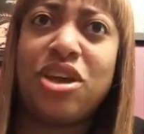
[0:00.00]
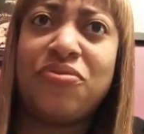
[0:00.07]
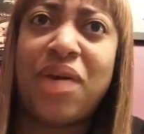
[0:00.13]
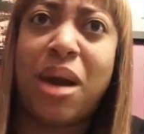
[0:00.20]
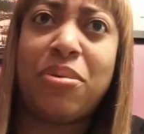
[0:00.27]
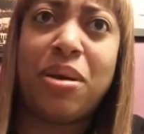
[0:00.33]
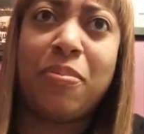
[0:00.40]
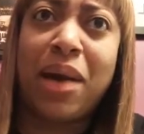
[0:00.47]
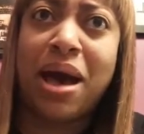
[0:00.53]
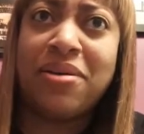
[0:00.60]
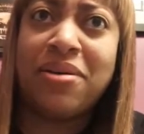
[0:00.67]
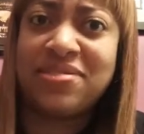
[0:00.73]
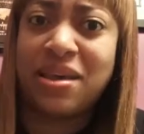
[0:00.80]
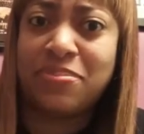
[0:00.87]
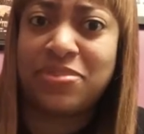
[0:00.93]
So if I
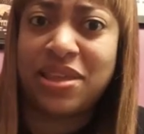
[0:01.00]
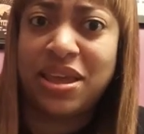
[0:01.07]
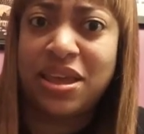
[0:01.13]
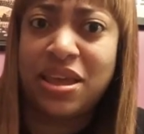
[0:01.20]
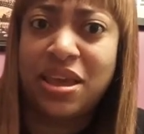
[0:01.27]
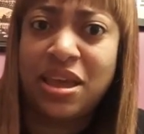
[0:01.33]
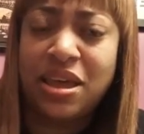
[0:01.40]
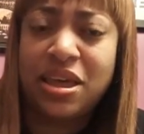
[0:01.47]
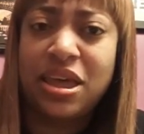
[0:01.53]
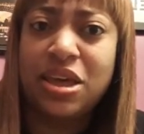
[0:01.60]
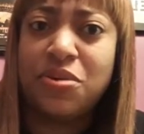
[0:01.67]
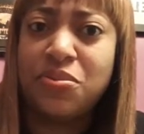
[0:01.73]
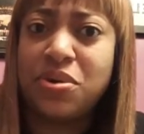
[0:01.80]
would have bought something